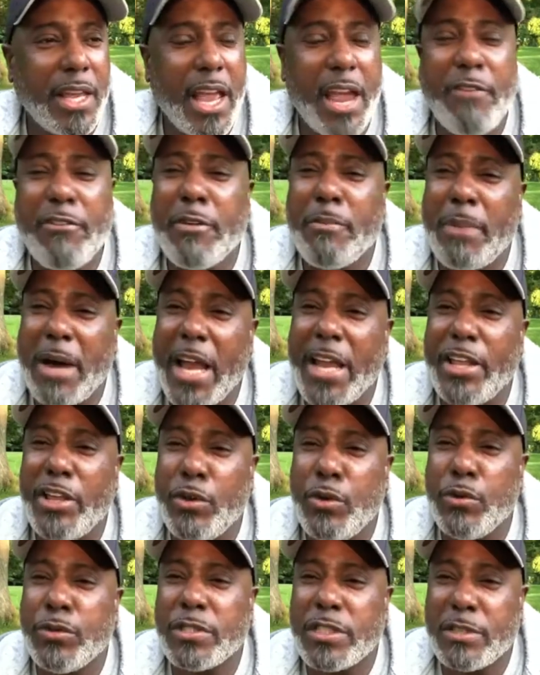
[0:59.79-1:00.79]
Everybody
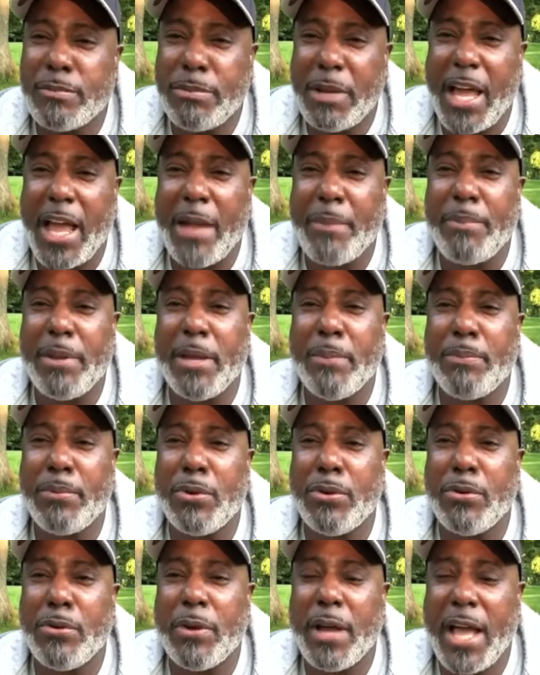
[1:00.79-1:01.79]
uses black
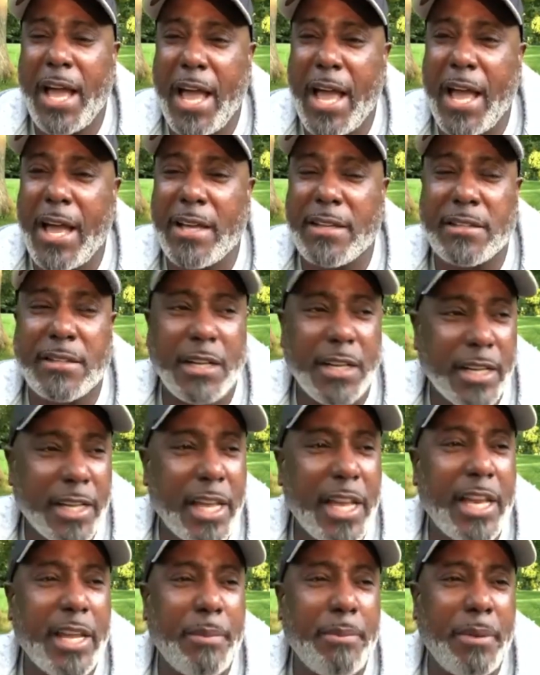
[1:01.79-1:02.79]
people as a
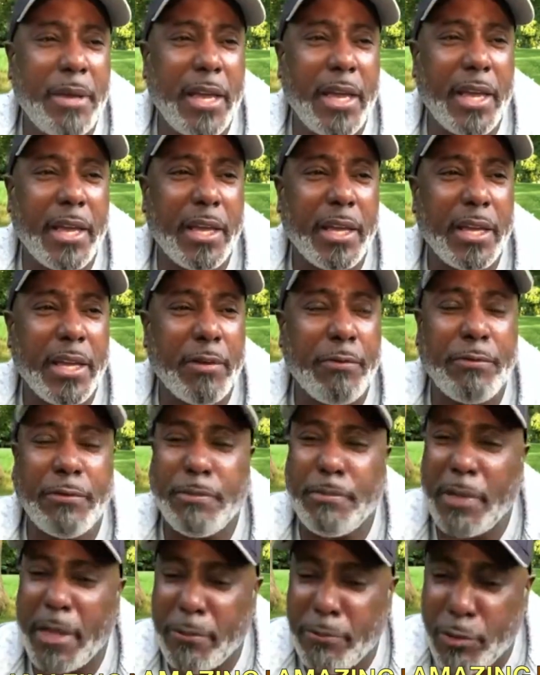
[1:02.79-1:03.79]
guinea pig. If,
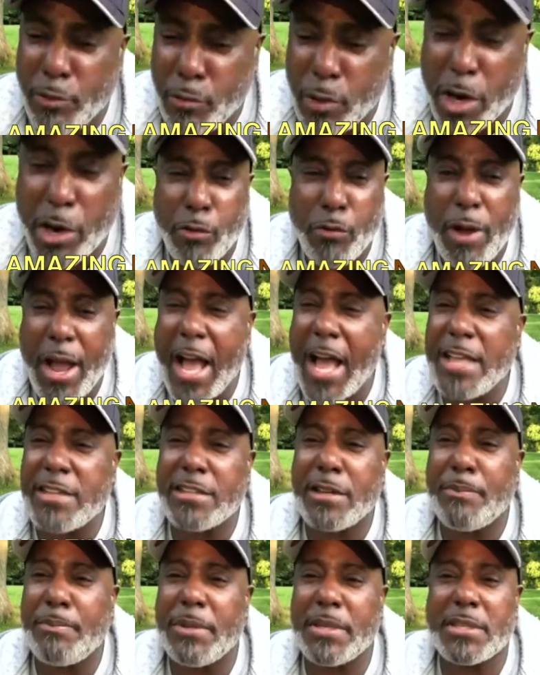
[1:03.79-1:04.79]
if you to
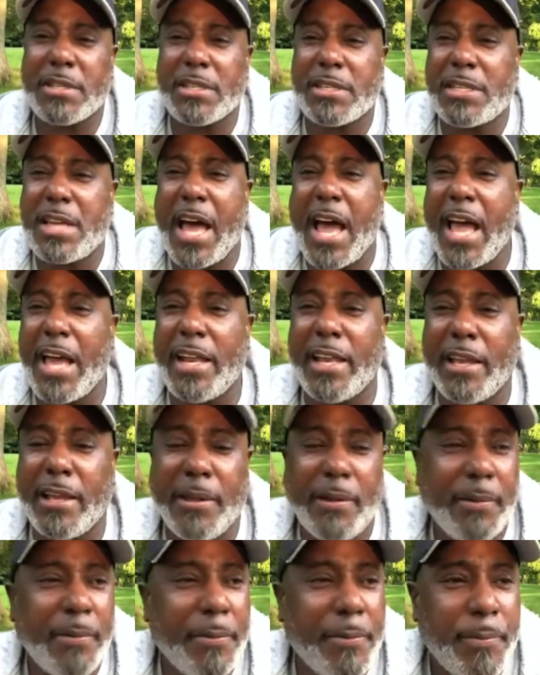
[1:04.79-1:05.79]
rise up in
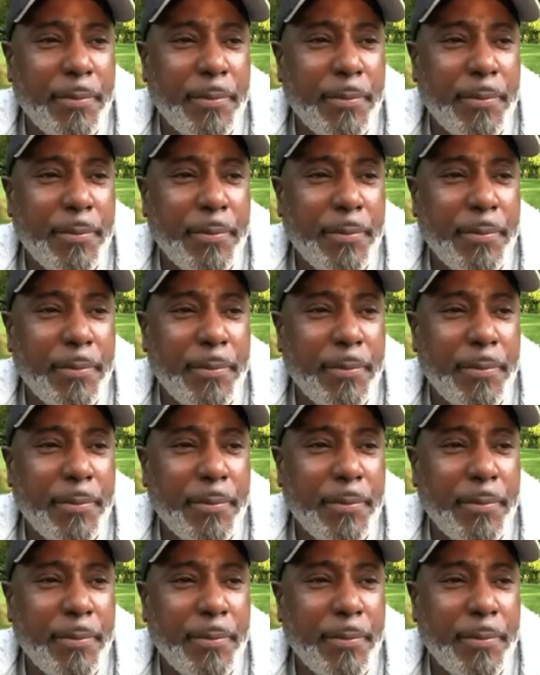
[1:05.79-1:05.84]
society,